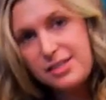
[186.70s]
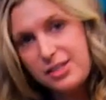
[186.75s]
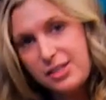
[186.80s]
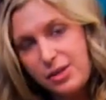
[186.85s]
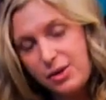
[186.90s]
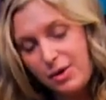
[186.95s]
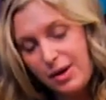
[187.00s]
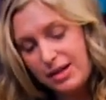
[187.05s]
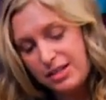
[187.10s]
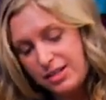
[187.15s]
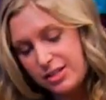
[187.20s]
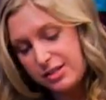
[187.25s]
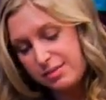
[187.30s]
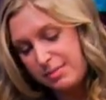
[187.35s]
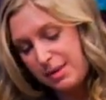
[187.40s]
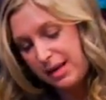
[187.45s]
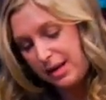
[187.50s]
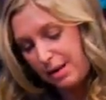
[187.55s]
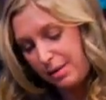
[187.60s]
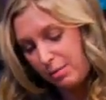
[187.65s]
to and just
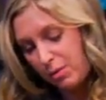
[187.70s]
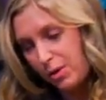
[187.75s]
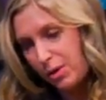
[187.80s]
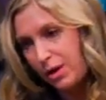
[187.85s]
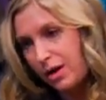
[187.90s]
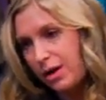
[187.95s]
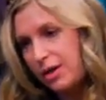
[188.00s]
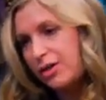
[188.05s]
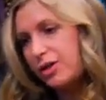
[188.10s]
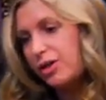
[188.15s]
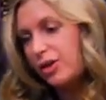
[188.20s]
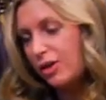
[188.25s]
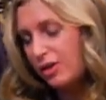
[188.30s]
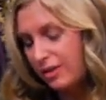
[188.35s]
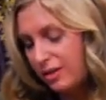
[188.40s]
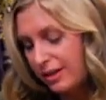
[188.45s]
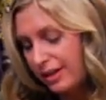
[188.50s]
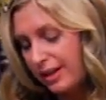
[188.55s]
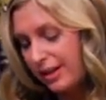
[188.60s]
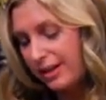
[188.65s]
made it more
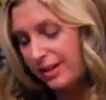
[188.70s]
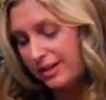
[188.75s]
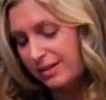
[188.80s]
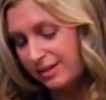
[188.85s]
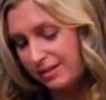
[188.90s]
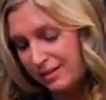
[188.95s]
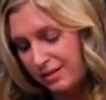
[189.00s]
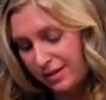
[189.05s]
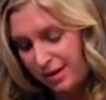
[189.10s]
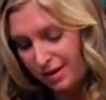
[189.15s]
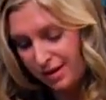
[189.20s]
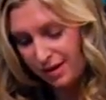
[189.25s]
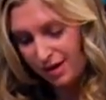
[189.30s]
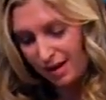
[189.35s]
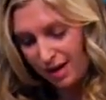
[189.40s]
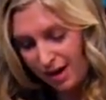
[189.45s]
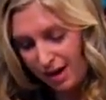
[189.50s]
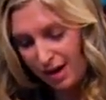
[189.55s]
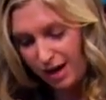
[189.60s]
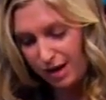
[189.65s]
girly and
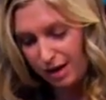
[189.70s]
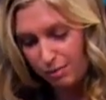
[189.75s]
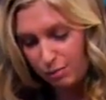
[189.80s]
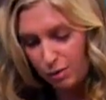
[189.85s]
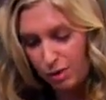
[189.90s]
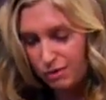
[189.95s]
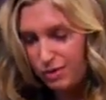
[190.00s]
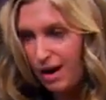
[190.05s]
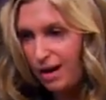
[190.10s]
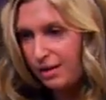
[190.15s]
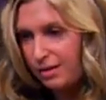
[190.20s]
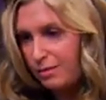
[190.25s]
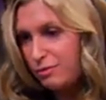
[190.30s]
uh, more rock